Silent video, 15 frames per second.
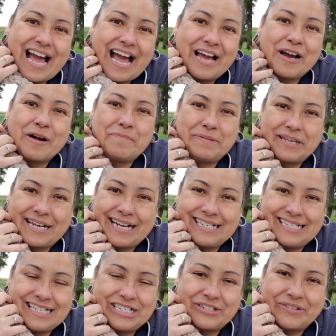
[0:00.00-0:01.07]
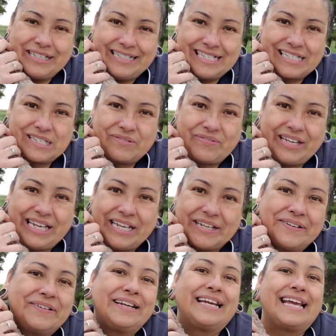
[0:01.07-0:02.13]
I hope you guys enjoyed this
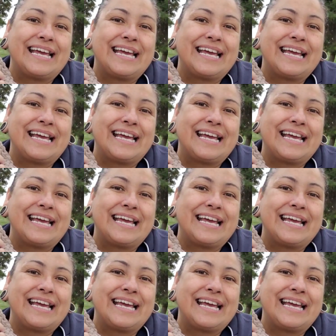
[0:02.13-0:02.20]
video.